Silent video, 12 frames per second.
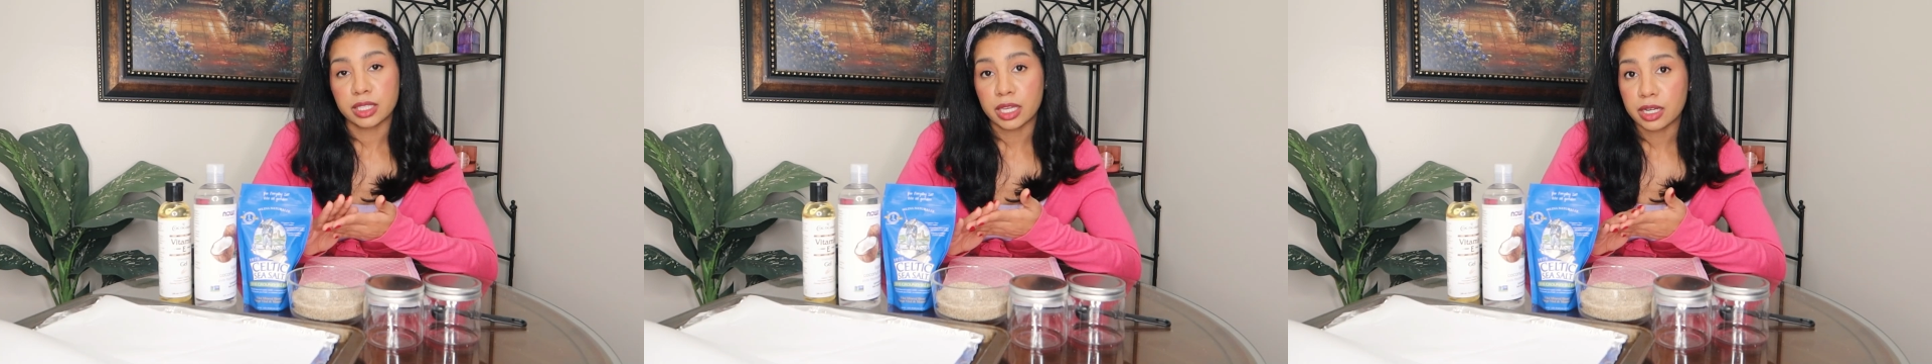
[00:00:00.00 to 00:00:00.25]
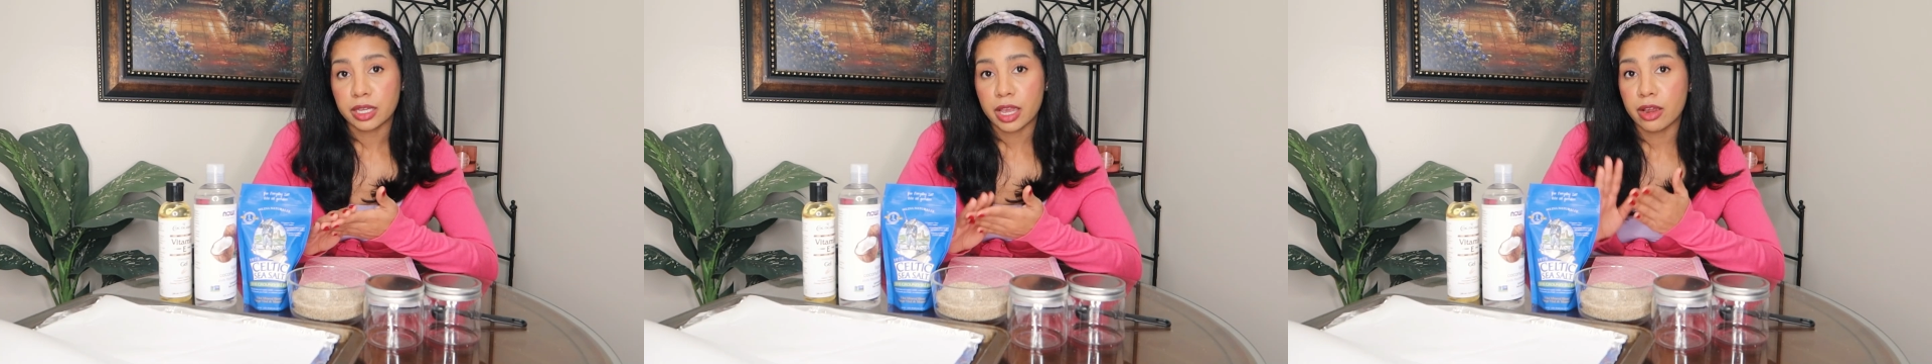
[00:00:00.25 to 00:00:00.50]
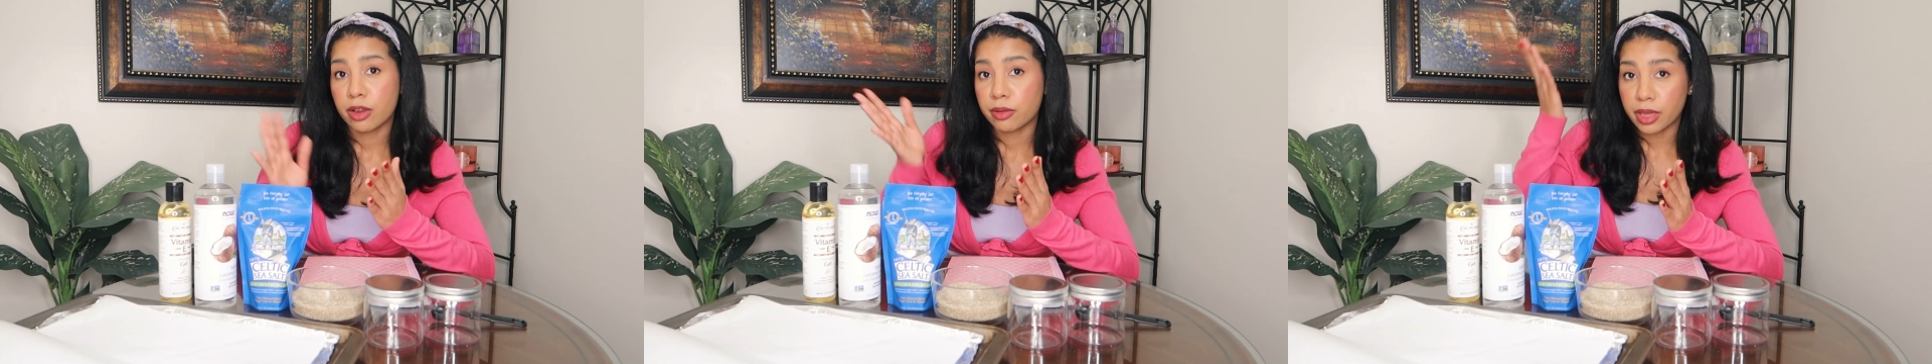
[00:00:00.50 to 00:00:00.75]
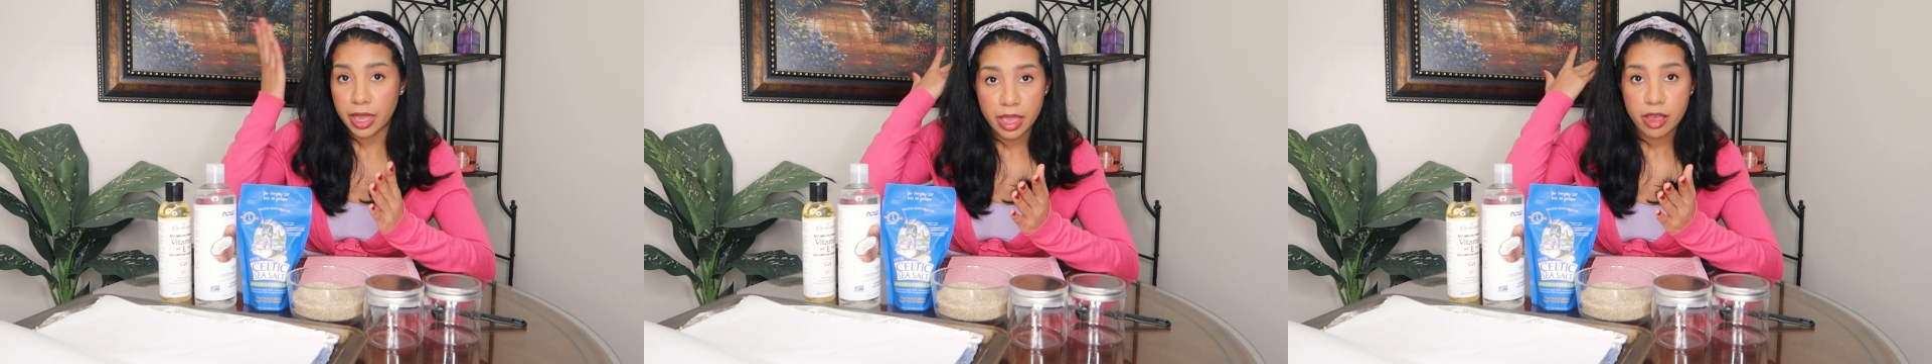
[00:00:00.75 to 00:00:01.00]

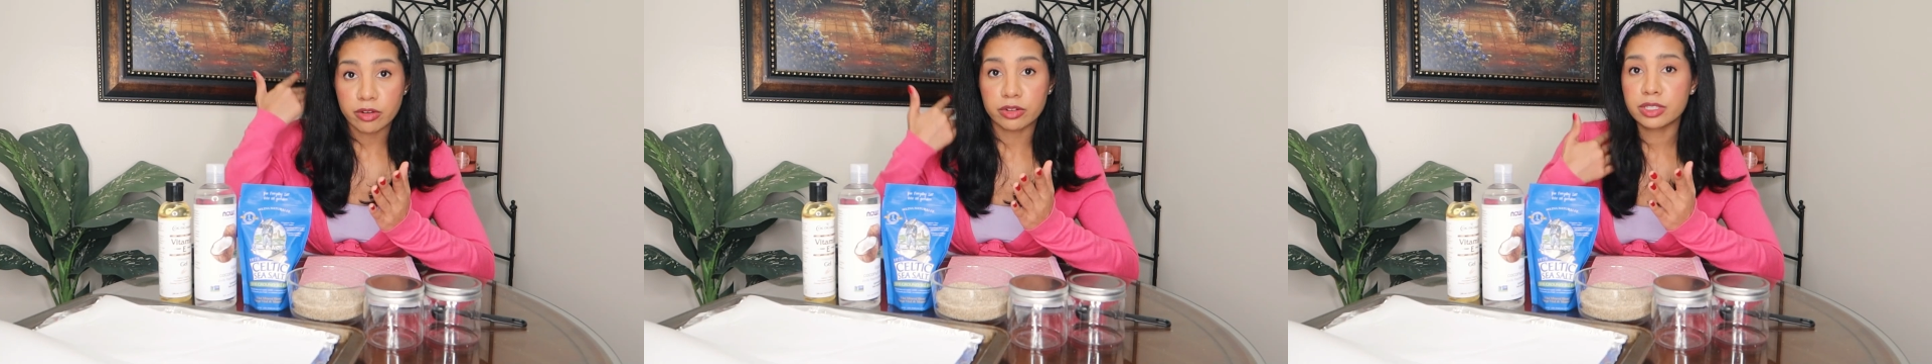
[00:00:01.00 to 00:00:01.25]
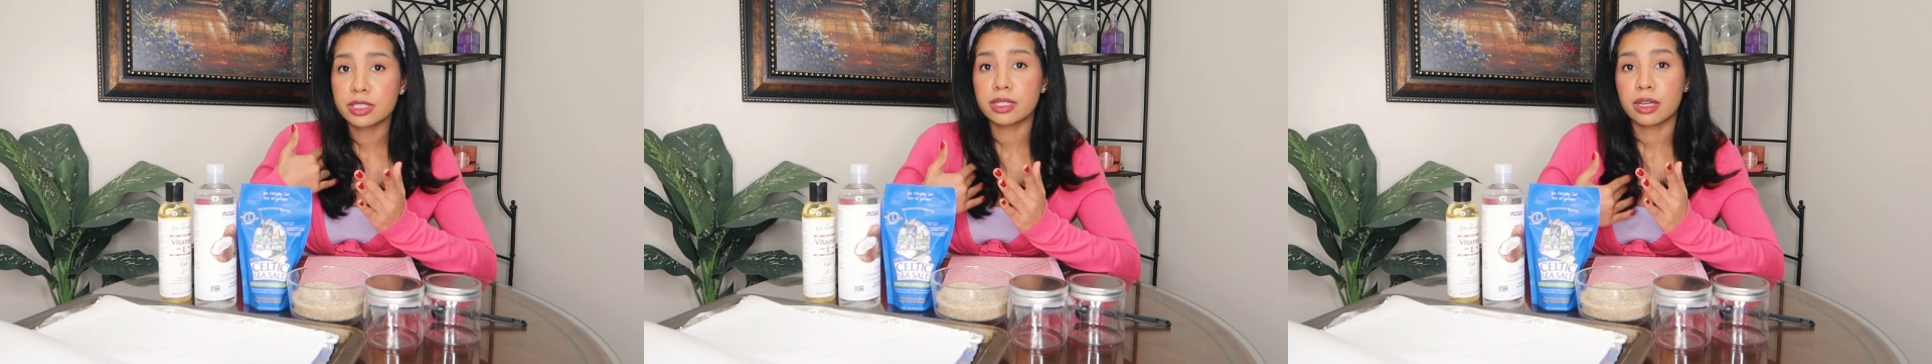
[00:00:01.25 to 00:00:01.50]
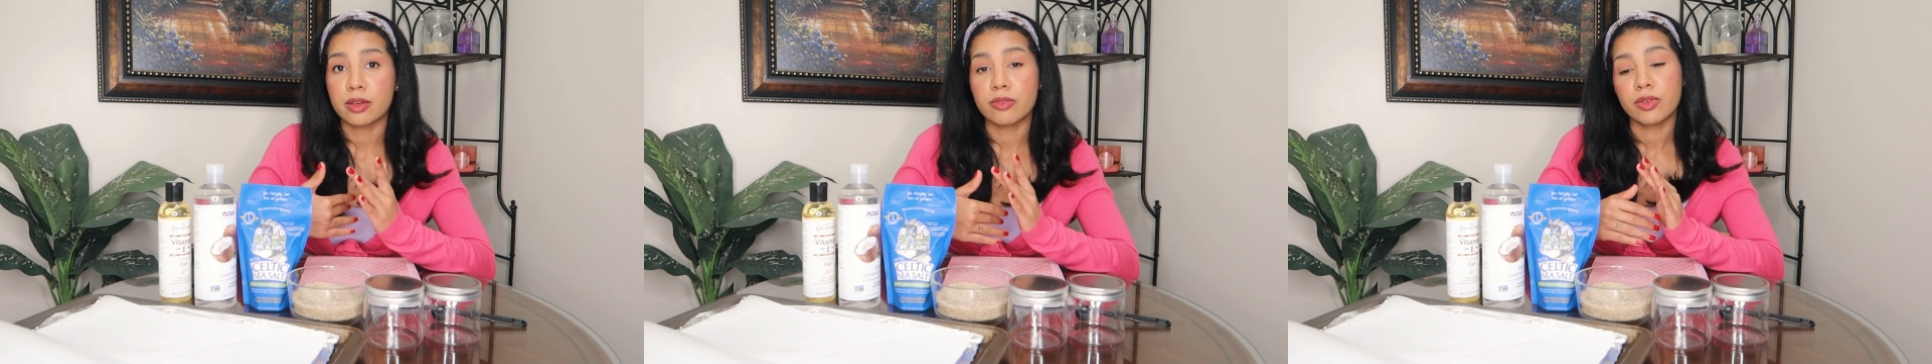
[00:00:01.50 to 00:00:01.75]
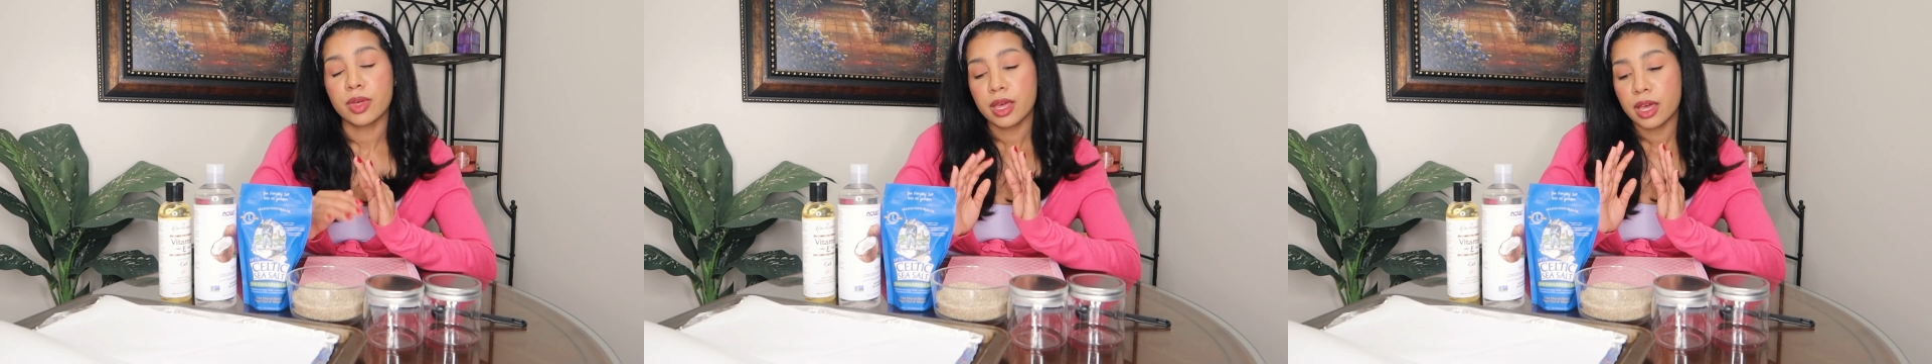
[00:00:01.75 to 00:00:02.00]
skincare, hair stuff.